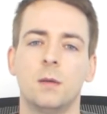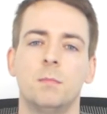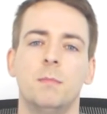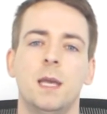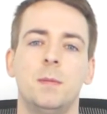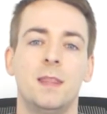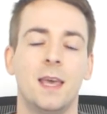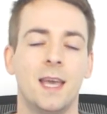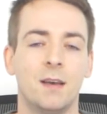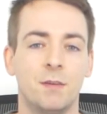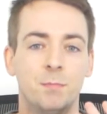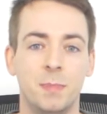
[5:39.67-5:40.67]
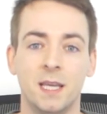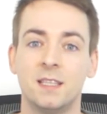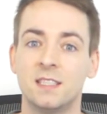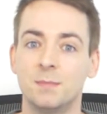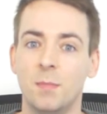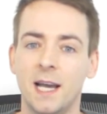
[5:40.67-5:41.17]
Maybe they have a big
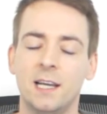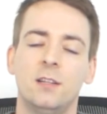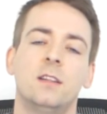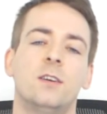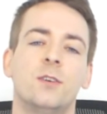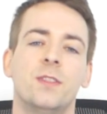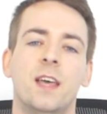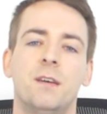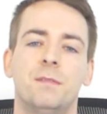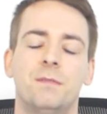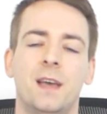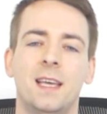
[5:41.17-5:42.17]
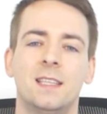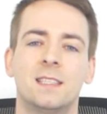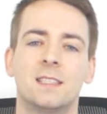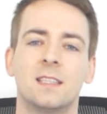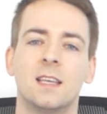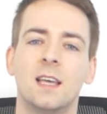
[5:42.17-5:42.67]
smile on their
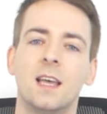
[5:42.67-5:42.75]
face.